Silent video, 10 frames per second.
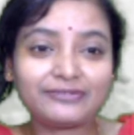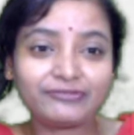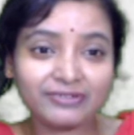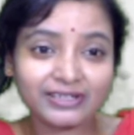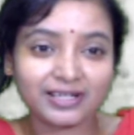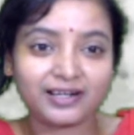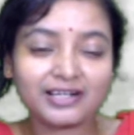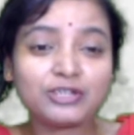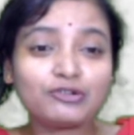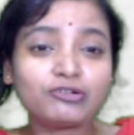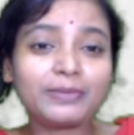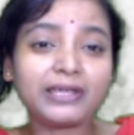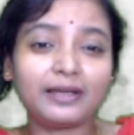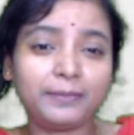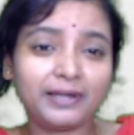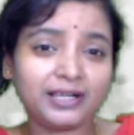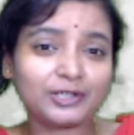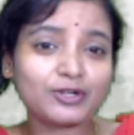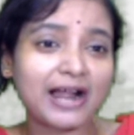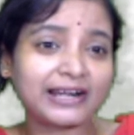finger, he will be able
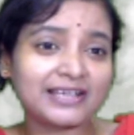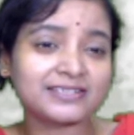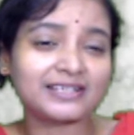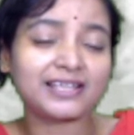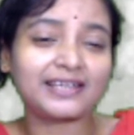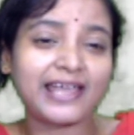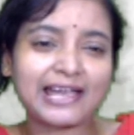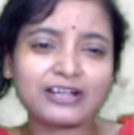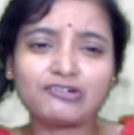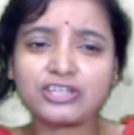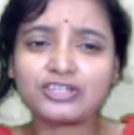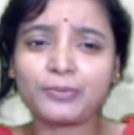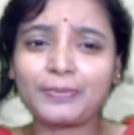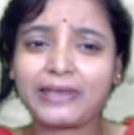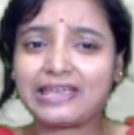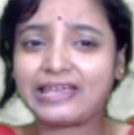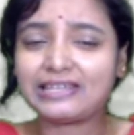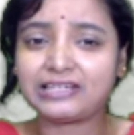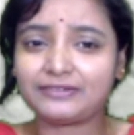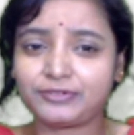to understand the language of
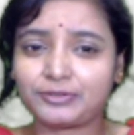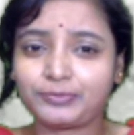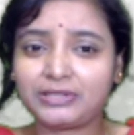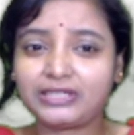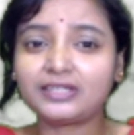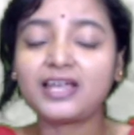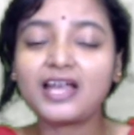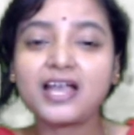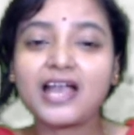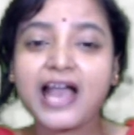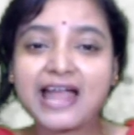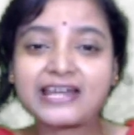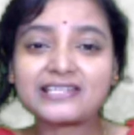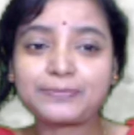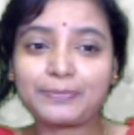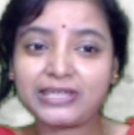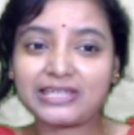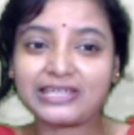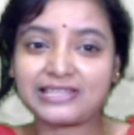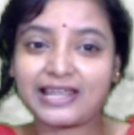any living being and speak
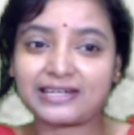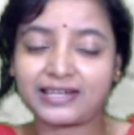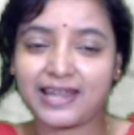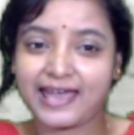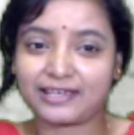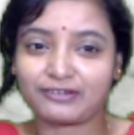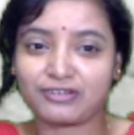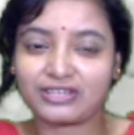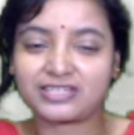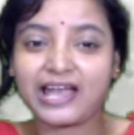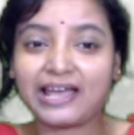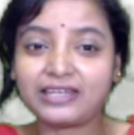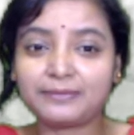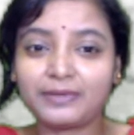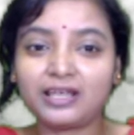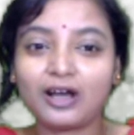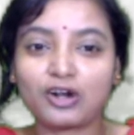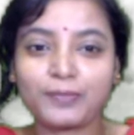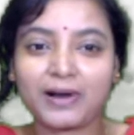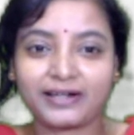in that language, animal
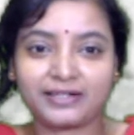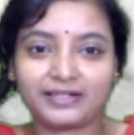or bird.